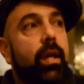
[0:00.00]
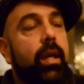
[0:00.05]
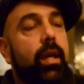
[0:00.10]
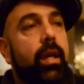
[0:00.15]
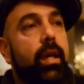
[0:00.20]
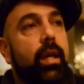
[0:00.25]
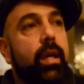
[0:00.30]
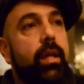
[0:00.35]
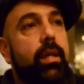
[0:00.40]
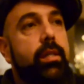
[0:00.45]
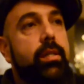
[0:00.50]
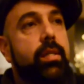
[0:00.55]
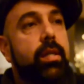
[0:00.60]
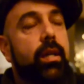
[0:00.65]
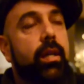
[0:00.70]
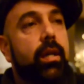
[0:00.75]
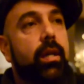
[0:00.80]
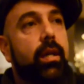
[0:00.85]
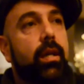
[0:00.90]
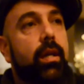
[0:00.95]
And
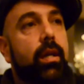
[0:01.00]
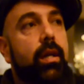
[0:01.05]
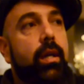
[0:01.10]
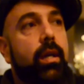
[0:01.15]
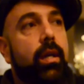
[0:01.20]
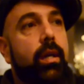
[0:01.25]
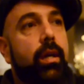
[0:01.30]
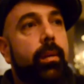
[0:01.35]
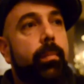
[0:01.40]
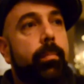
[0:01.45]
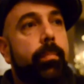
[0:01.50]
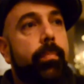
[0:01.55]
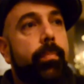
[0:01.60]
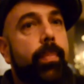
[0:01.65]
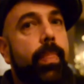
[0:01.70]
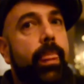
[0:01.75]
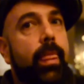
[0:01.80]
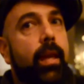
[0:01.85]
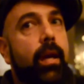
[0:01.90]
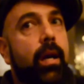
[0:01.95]

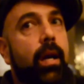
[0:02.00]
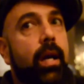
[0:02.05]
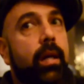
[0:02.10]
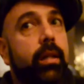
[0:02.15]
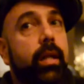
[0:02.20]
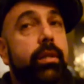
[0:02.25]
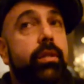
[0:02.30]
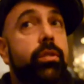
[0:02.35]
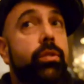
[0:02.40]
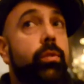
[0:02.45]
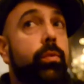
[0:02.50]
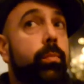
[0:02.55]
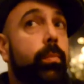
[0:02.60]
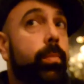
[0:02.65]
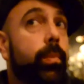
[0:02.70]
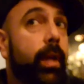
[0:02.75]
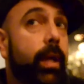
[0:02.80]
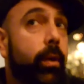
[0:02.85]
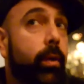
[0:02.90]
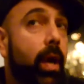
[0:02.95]
I'd like to do
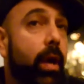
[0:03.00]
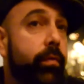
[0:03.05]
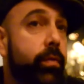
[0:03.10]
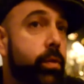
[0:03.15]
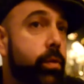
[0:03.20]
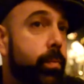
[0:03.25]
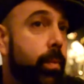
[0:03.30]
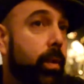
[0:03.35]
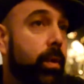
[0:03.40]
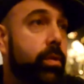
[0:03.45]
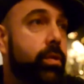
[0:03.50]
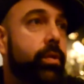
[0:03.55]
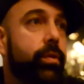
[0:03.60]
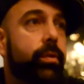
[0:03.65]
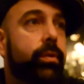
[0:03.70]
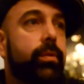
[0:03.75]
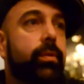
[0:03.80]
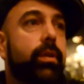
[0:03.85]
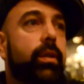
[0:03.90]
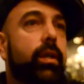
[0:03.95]
Blend Crafters Part
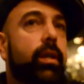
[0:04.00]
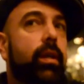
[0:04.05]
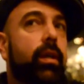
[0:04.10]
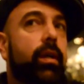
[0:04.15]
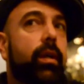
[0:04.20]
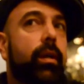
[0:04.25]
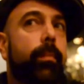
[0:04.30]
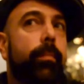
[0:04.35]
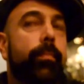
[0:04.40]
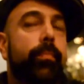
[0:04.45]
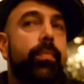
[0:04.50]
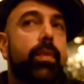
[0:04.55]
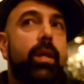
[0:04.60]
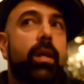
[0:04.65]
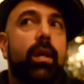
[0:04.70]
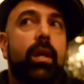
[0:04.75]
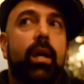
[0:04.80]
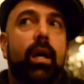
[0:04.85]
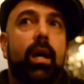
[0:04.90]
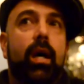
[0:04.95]
2.
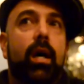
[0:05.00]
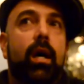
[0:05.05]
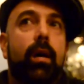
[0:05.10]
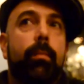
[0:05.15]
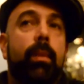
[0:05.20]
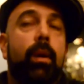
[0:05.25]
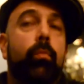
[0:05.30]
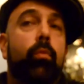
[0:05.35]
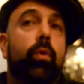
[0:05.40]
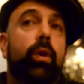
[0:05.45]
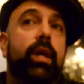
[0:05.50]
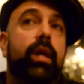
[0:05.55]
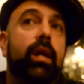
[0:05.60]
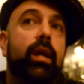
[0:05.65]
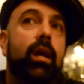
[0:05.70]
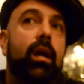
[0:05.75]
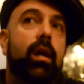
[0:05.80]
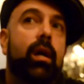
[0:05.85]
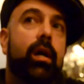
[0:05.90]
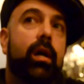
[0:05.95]
I'm
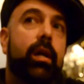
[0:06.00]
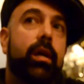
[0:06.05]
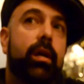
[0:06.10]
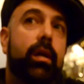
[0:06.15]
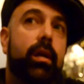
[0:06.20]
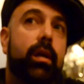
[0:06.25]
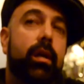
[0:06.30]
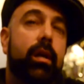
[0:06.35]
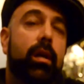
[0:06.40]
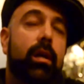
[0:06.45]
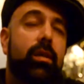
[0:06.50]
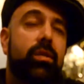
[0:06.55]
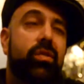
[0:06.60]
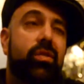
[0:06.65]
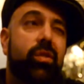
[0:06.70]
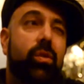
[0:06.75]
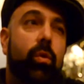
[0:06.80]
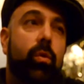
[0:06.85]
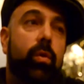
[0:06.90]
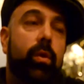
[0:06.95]
working on
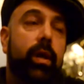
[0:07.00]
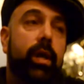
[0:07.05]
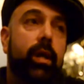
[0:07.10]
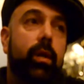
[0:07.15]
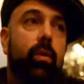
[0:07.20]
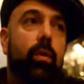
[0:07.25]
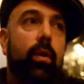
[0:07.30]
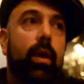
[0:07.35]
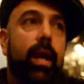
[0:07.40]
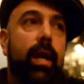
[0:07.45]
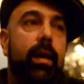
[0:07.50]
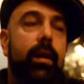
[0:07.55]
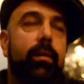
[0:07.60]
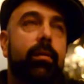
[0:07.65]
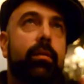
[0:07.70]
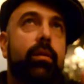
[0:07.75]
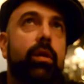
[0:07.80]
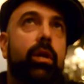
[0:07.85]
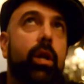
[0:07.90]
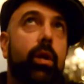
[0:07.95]
scoring or
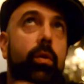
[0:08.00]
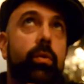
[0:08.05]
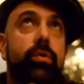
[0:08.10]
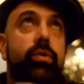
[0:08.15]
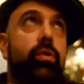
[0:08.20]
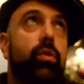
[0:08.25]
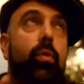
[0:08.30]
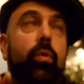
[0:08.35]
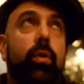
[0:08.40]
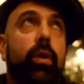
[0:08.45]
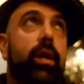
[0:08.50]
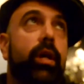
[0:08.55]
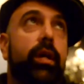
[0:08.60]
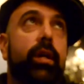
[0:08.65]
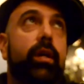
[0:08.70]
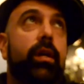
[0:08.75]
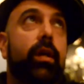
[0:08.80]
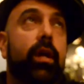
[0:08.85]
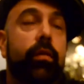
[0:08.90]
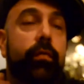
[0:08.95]

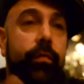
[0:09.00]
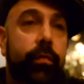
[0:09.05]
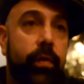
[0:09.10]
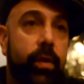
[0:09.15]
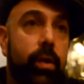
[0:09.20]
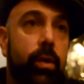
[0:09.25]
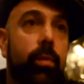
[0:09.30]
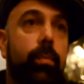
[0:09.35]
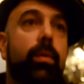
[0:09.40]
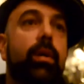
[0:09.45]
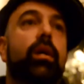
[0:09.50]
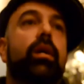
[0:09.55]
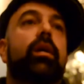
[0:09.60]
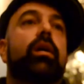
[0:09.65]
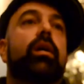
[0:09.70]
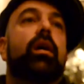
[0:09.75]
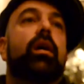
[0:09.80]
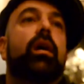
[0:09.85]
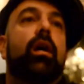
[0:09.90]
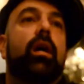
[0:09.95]
co-scoring a film
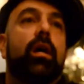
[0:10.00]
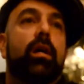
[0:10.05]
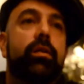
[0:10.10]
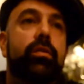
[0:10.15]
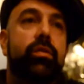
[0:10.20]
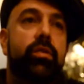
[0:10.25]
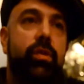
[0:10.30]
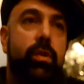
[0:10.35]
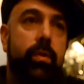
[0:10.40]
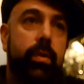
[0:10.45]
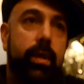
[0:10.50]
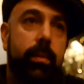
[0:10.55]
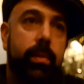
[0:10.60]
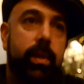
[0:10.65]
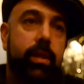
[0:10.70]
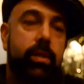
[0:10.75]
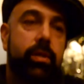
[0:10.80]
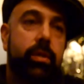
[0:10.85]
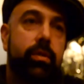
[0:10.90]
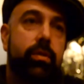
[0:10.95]
on Sony
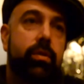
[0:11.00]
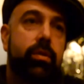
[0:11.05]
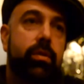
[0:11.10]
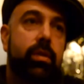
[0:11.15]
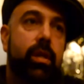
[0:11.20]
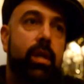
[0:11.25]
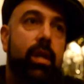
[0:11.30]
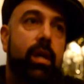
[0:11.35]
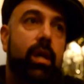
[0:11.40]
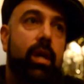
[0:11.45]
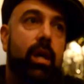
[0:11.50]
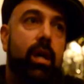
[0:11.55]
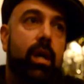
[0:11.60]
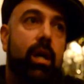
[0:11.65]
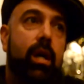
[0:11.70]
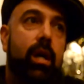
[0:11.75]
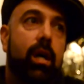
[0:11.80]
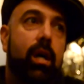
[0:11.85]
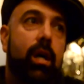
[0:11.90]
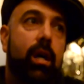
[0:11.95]
Pictures
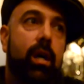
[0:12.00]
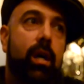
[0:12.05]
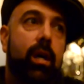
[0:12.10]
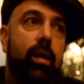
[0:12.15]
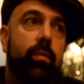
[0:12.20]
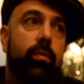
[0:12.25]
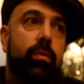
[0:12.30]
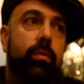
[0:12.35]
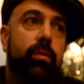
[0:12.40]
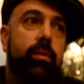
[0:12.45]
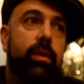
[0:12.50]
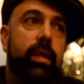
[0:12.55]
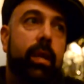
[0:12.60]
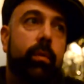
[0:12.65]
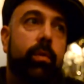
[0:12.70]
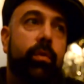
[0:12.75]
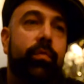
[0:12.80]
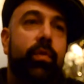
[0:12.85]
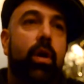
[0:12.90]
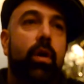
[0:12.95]

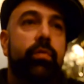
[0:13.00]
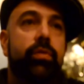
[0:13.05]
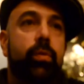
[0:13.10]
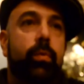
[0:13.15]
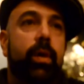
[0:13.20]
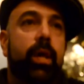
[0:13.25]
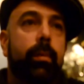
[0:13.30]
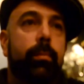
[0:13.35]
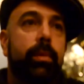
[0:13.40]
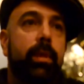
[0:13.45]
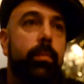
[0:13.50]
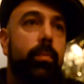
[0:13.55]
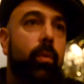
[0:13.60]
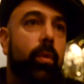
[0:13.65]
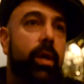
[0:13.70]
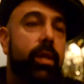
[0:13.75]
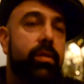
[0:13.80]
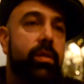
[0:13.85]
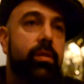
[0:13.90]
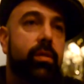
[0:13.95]
that revolves around
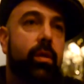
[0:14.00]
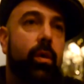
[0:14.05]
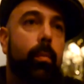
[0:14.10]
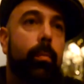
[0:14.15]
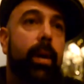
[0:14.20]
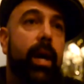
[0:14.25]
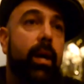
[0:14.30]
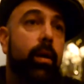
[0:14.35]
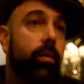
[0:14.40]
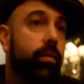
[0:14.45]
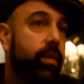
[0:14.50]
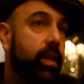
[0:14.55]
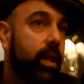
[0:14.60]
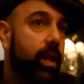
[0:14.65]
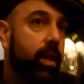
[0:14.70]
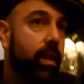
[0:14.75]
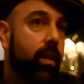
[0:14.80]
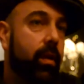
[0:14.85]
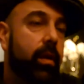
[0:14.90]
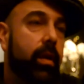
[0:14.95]
B-Boys. It's called Battle of the
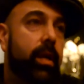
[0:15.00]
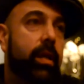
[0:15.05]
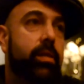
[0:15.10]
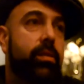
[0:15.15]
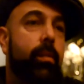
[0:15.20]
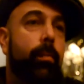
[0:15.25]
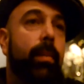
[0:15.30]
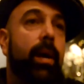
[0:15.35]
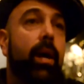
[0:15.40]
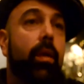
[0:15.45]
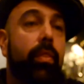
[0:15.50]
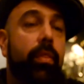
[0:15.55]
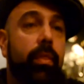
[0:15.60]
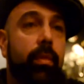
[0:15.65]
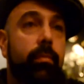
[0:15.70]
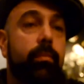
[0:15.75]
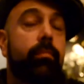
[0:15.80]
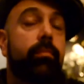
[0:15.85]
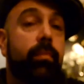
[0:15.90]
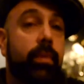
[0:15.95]
Year, and it's about
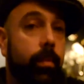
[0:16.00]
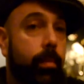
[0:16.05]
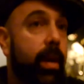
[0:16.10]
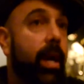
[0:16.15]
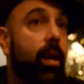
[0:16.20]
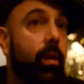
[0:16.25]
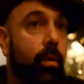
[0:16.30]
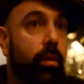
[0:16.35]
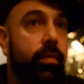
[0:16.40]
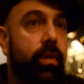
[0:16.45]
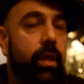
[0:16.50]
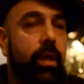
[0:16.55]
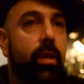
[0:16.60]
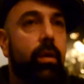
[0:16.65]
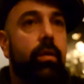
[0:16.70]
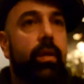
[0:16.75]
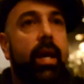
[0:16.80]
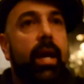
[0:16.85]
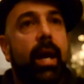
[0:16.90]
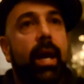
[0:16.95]
the Battle of the
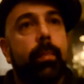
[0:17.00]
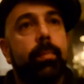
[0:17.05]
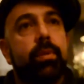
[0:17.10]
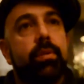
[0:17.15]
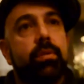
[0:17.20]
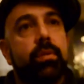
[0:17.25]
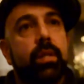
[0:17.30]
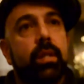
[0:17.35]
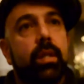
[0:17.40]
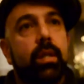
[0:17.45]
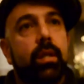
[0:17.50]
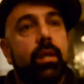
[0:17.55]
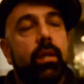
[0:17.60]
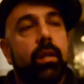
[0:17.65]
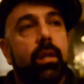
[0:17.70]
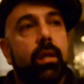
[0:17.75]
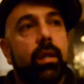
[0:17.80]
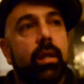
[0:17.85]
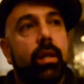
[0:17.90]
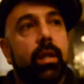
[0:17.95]
Year that happens
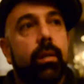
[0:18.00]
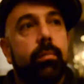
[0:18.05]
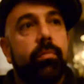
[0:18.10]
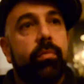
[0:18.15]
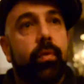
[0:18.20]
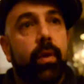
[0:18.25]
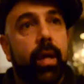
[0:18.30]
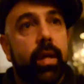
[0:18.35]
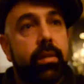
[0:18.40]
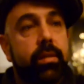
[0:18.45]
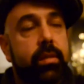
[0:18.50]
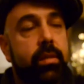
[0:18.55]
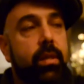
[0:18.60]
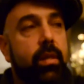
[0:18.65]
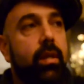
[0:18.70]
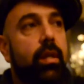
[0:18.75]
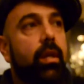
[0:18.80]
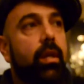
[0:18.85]
in France.